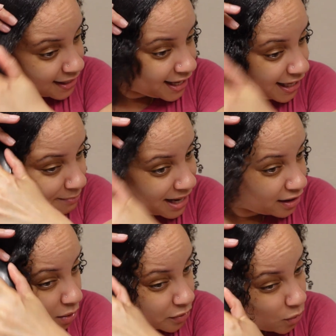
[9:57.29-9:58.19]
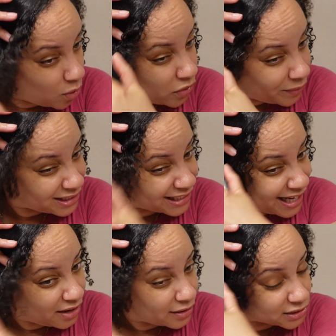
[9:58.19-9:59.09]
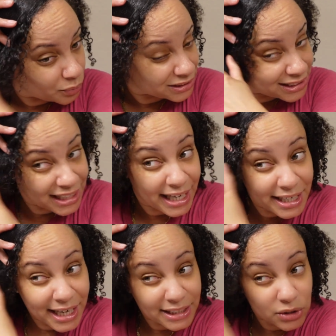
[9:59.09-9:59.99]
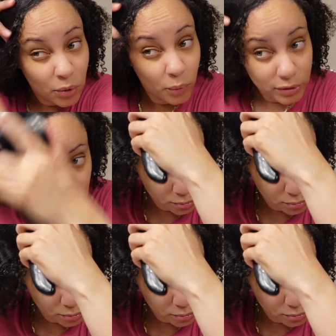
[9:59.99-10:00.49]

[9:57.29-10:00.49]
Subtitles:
And I'm not going all the way down because, once again, I don't want to